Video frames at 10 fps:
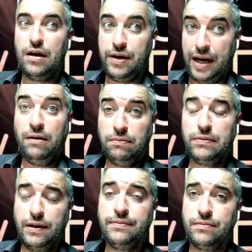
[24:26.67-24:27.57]
one, yeah, you
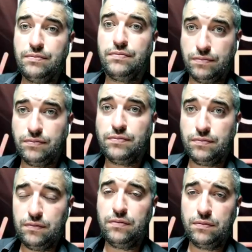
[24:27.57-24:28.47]
have yeah.
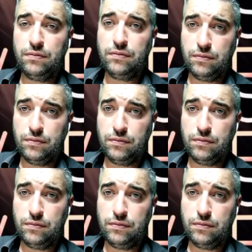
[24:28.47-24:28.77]
competition,